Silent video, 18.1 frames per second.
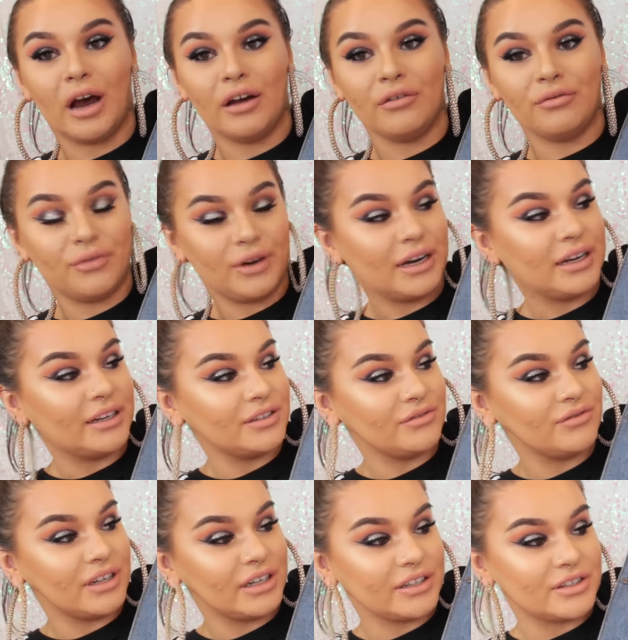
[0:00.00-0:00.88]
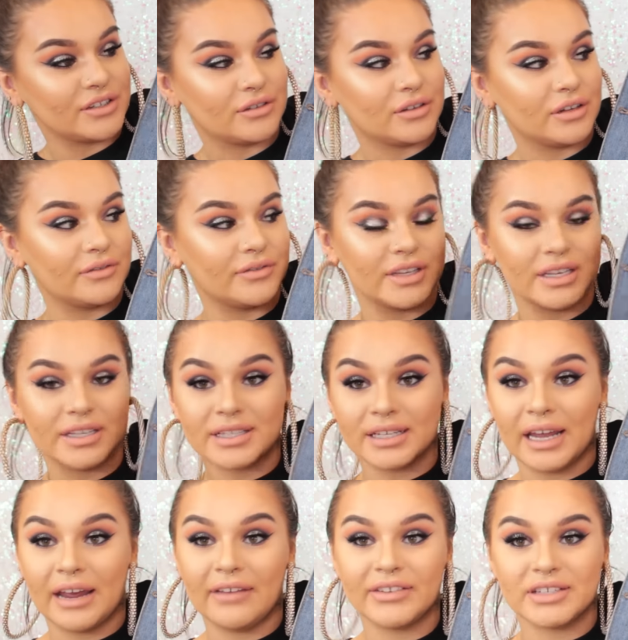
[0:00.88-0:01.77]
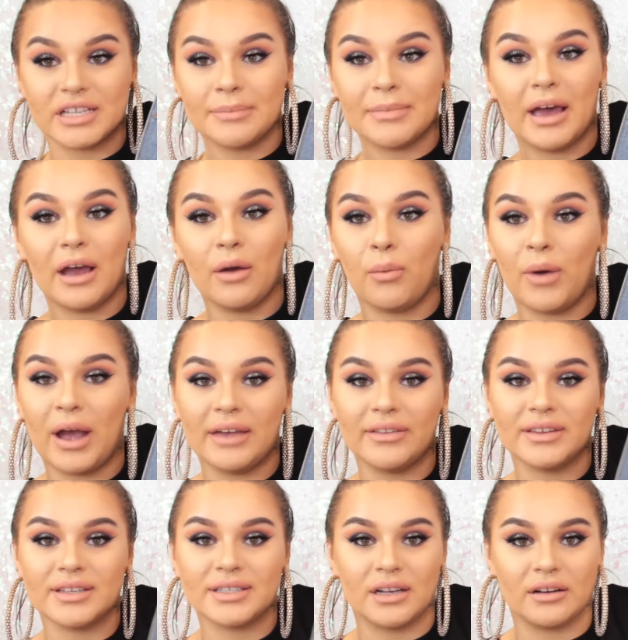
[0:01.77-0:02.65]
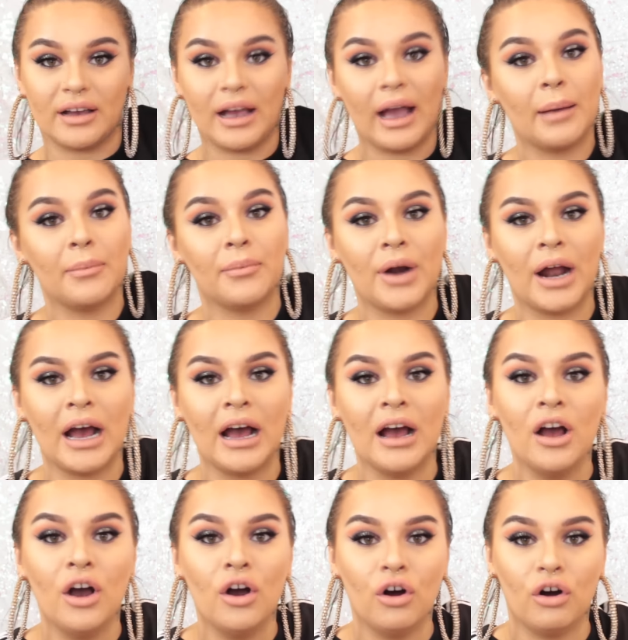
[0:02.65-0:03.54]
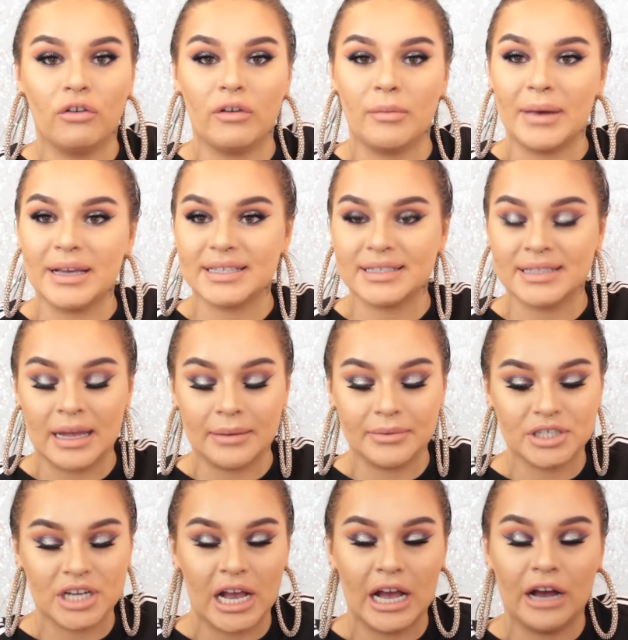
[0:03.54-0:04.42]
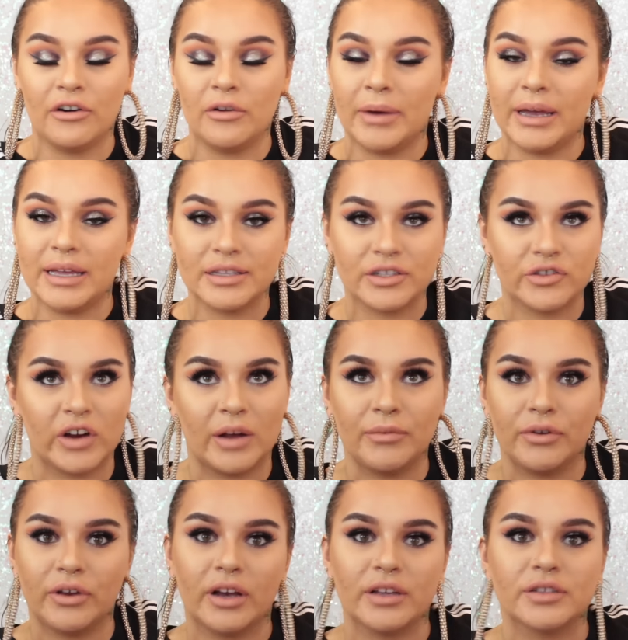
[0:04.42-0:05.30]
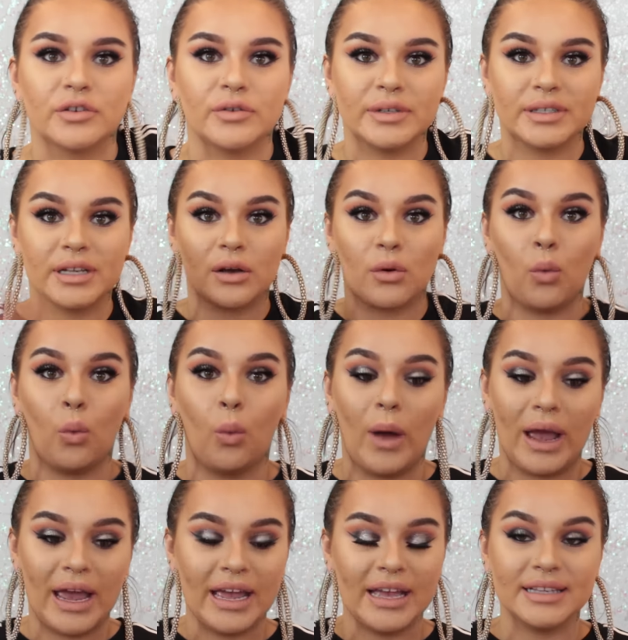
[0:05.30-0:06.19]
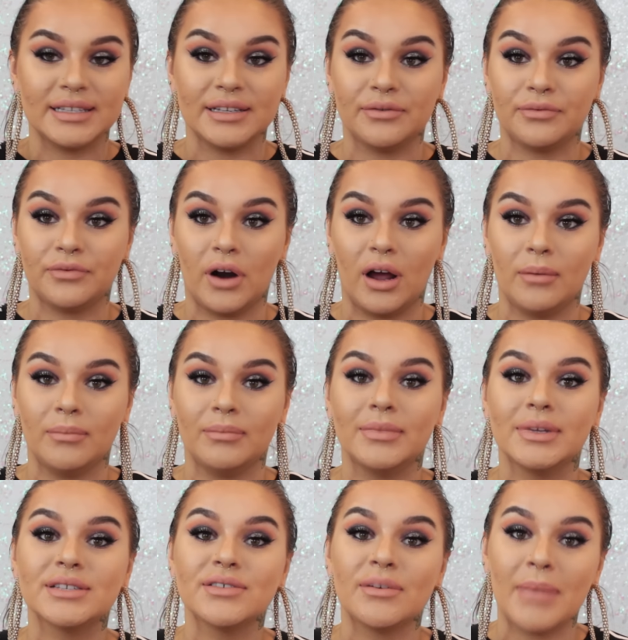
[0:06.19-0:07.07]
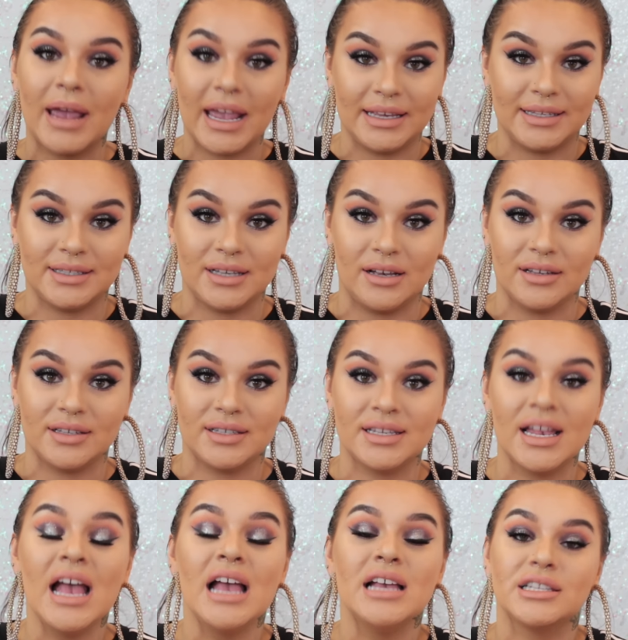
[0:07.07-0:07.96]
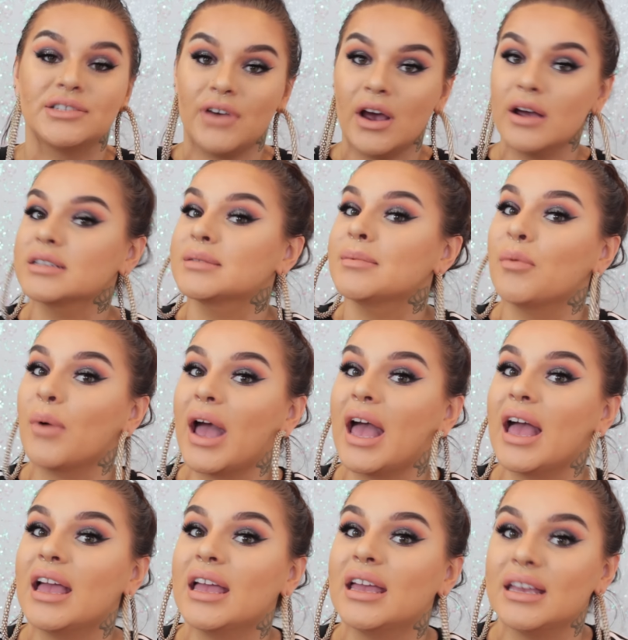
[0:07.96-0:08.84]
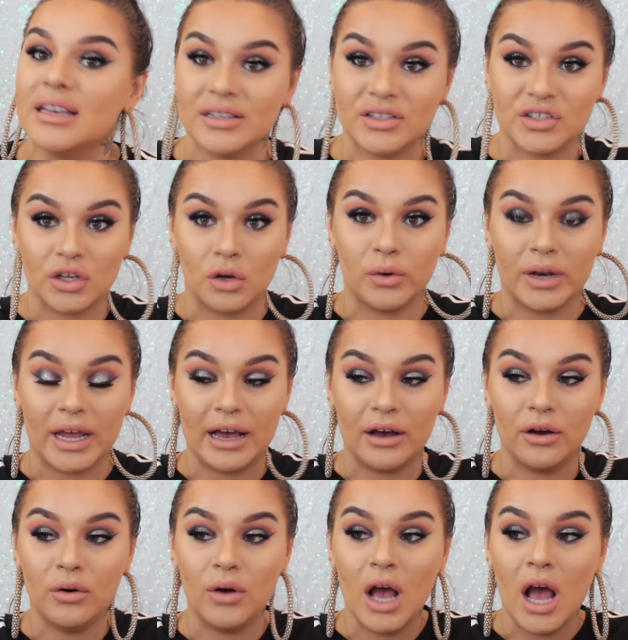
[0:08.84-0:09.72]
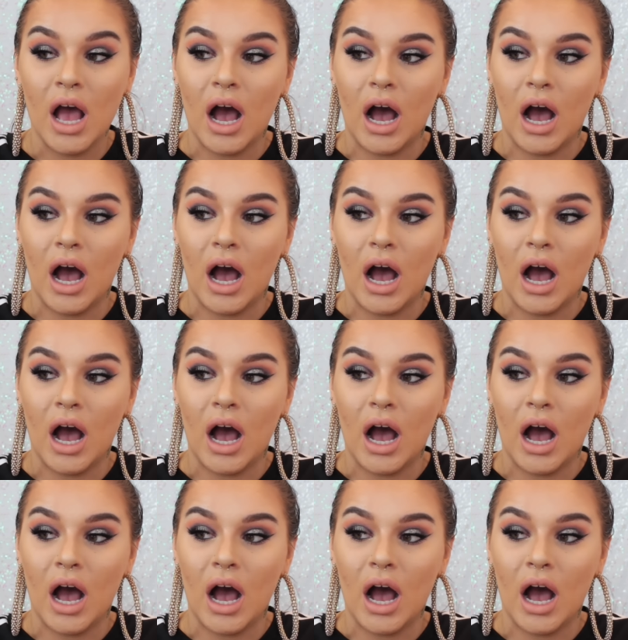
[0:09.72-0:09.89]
really, really do love this, and every time that I wear this on camera or on my Snapchat or on my Instagram, you guys are always like, where is it from? It's from ASOS. As far as I'm aware, it is sold out.